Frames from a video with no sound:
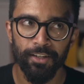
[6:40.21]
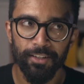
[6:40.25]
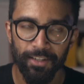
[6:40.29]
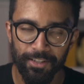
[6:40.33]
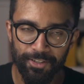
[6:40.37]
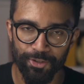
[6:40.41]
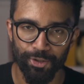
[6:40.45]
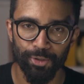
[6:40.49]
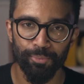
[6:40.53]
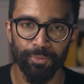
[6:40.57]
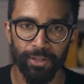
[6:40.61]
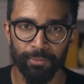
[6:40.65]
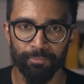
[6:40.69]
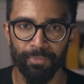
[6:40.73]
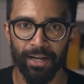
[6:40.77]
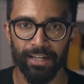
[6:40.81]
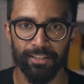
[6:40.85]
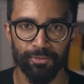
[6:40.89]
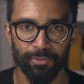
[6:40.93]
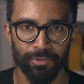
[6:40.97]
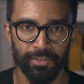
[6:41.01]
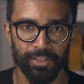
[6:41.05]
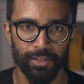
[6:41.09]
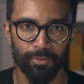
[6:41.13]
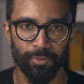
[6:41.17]
assuming
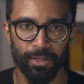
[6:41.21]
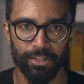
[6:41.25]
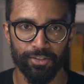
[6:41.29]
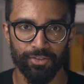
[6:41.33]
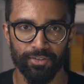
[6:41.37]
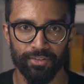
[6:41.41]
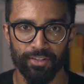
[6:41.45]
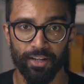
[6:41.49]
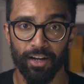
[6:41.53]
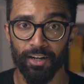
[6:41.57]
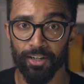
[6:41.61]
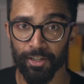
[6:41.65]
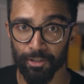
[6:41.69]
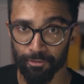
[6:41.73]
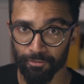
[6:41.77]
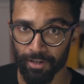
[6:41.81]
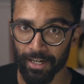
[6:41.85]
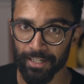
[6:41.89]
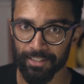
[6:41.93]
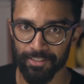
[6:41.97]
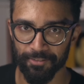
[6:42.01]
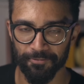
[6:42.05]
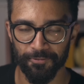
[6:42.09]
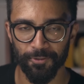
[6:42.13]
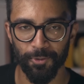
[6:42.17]
Maxwell's equations are
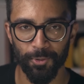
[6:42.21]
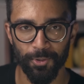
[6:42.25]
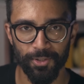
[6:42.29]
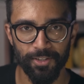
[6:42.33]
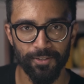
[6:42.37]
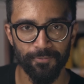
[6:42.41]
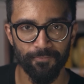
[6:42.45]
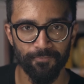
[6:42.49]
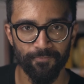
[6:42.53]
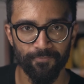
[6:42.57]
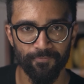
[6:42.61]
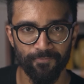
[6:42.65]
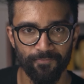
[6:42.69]
correct, of course.